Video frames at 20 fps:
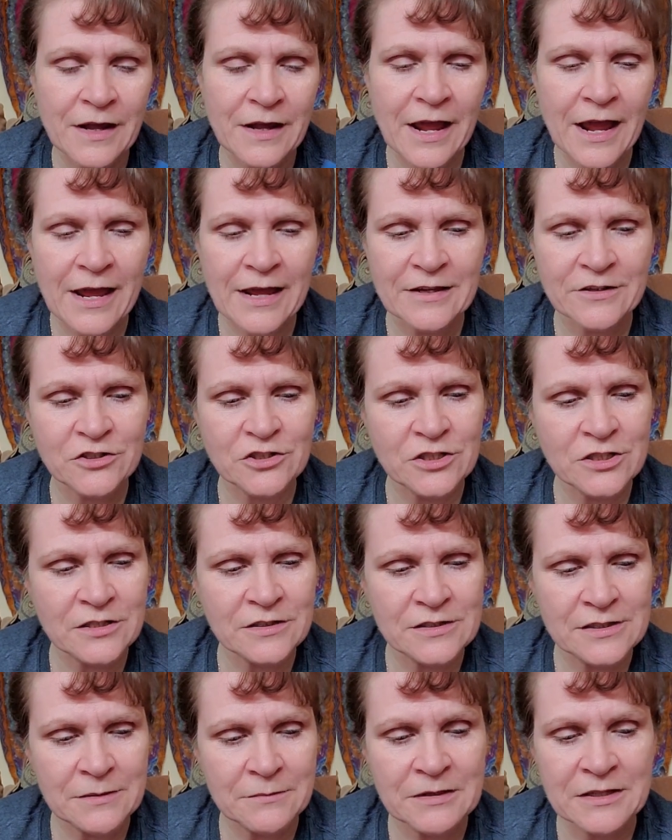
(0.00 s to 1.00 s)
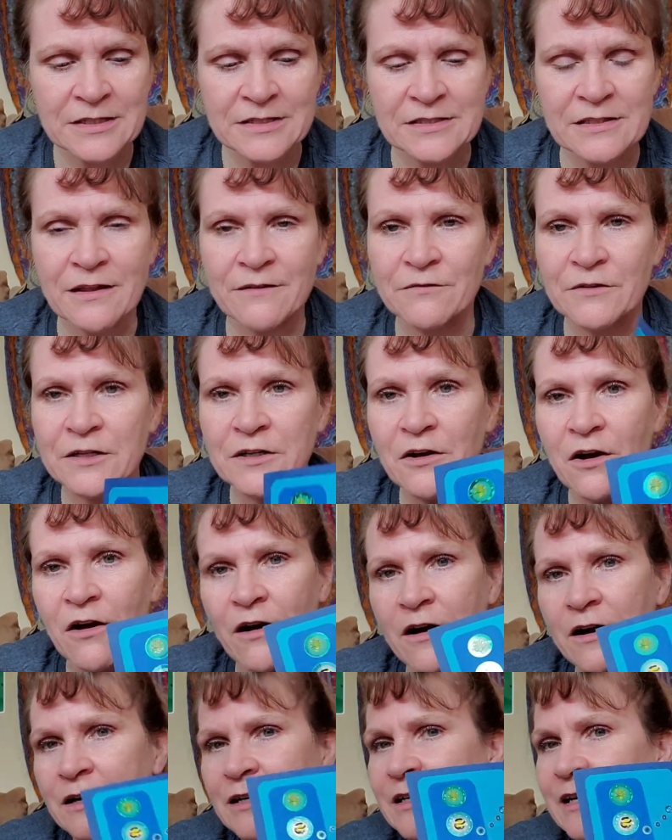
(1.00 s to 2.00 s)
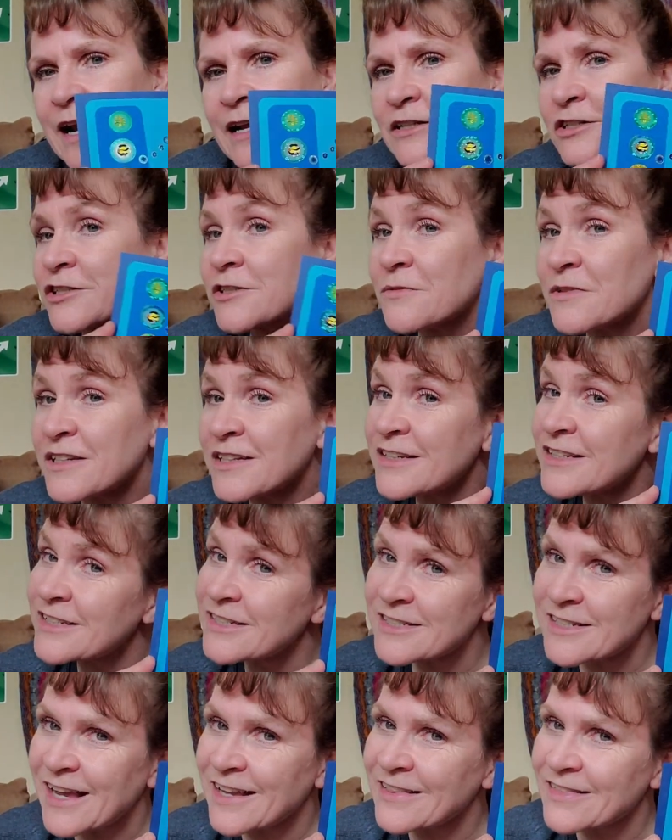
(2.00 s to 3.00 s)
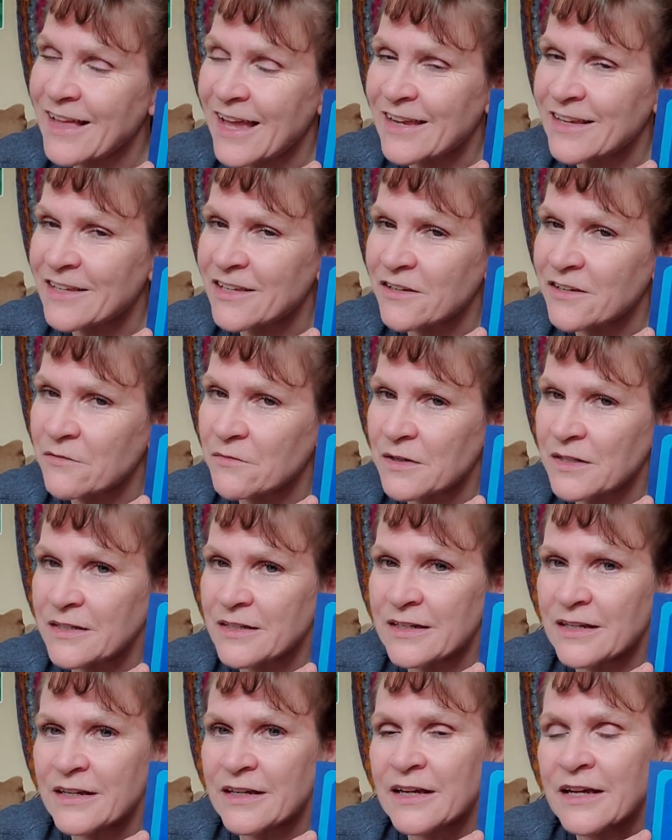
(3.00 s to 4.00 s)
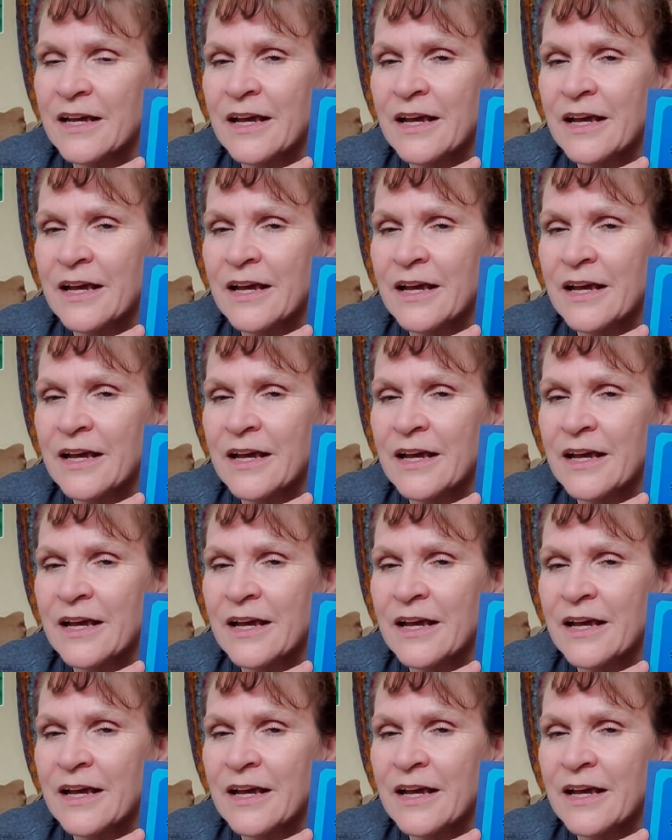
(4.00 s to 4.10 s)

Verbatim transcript: and she sent me this lovely card and I just wanted to say thank you Wendy